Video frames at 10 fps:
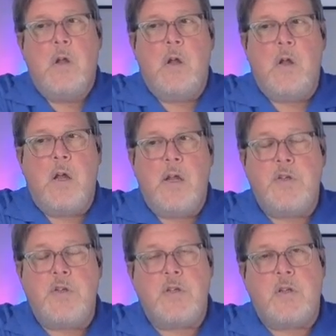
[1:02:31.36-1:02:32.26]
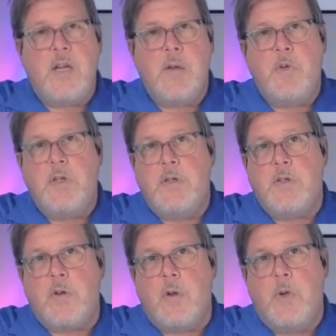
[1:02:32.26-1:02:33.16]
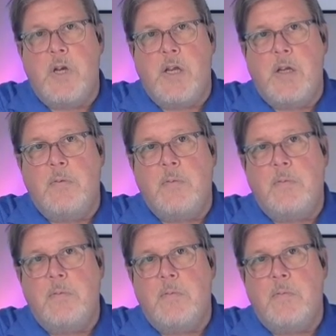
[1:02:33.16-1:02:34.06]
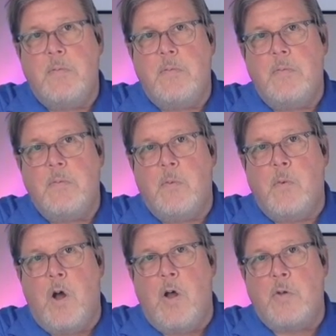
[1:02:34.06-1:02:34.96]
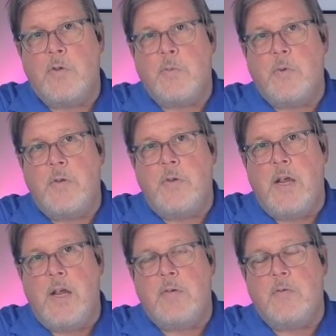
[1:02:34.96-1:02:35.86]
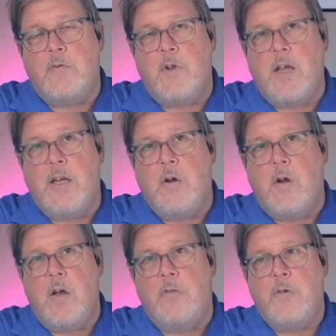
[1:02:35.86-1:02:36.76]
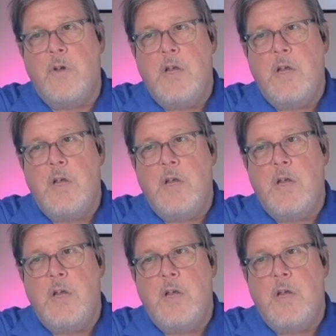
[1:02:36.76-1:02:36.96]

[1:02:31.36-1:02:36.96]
I slammed into so many walls with that flying off,